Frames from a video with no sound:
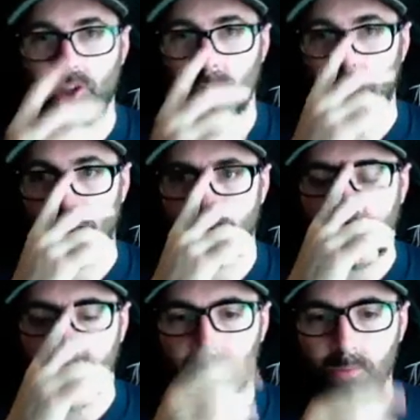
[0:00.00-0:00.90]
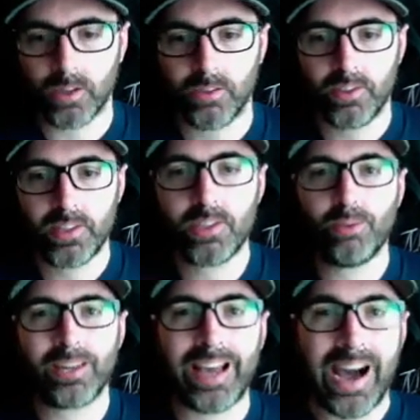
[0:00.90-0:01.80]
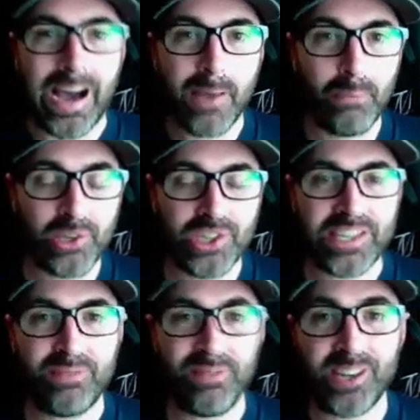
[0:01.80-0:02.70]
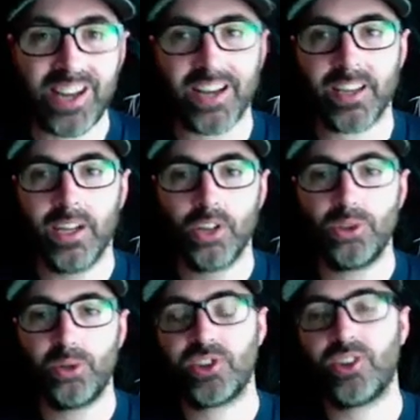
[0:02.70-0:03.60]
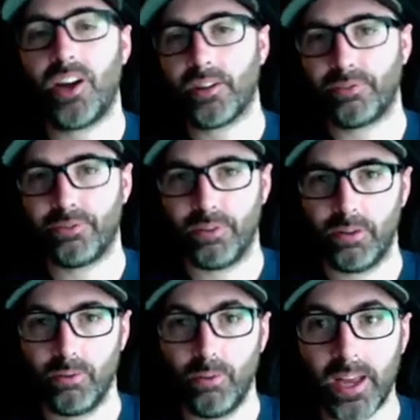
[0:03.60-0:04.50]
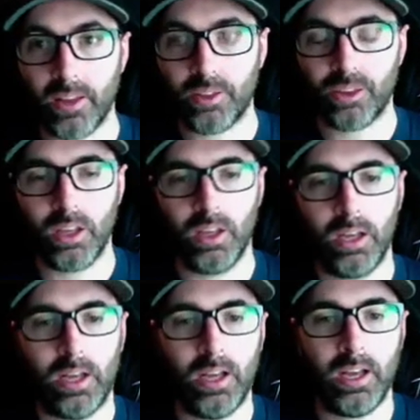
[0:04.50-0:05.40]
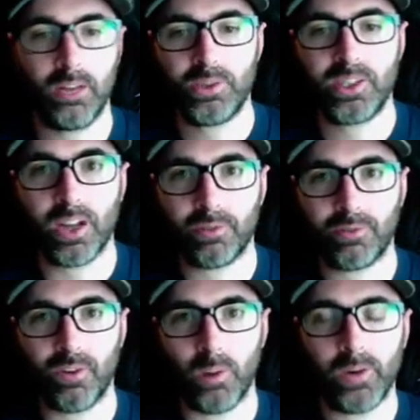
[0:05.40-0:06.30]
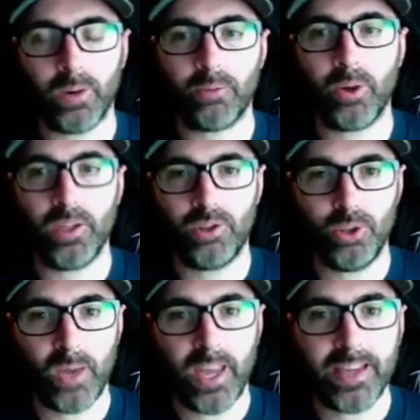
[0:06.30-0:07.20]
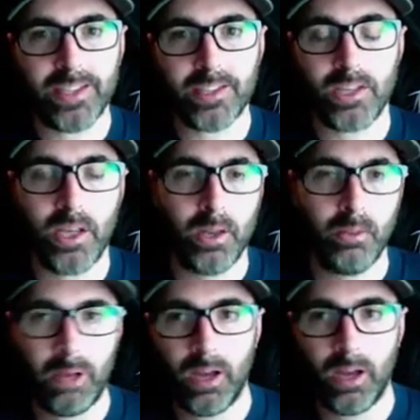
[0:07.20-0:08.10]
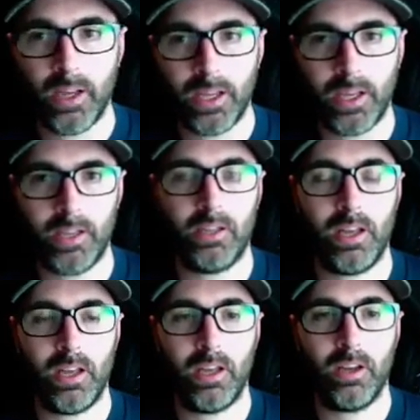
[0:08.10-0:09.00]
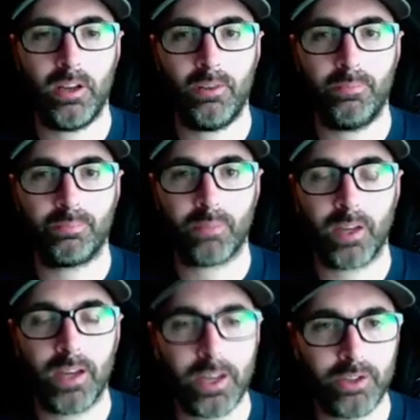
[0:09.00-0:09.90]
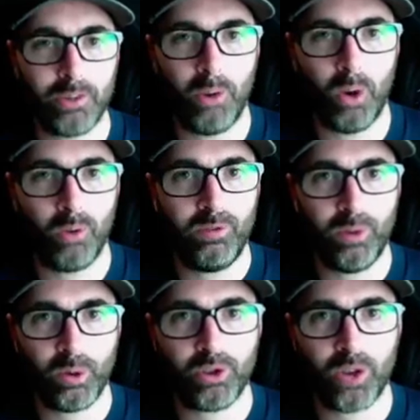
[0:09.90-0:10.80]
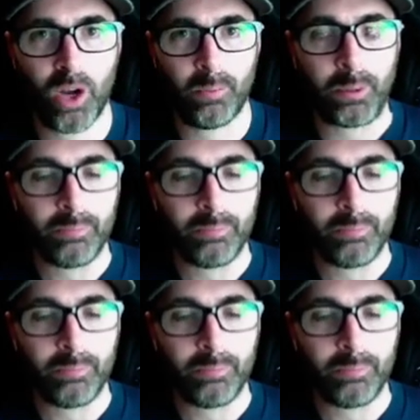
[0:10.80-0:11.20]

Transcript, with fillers: at the back of my camera. This is what I personally would like to start with, to start from when I'm going to edit in Lightroom or Photoshop.